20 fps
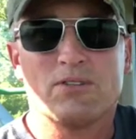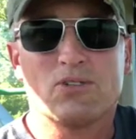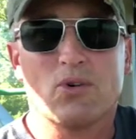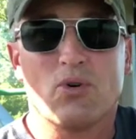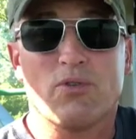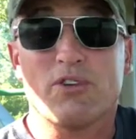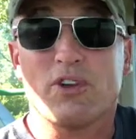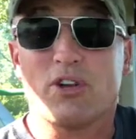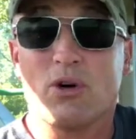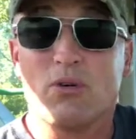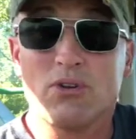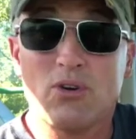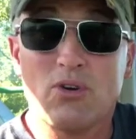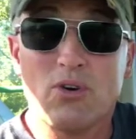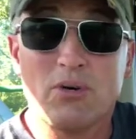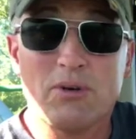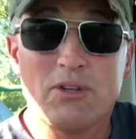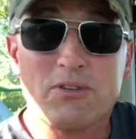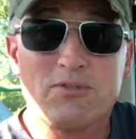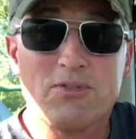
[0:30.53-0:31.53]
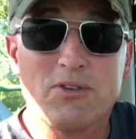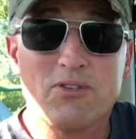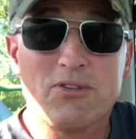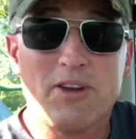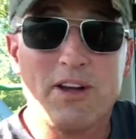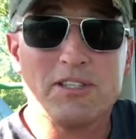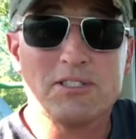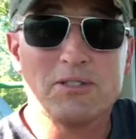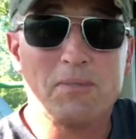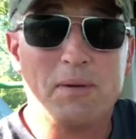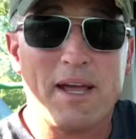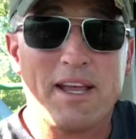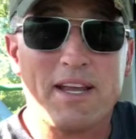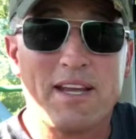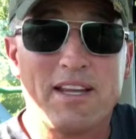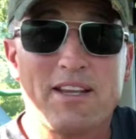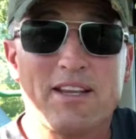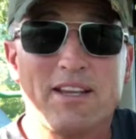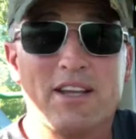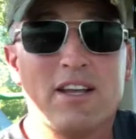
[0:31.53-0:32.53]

So if you don't know about the Food Grains Bank,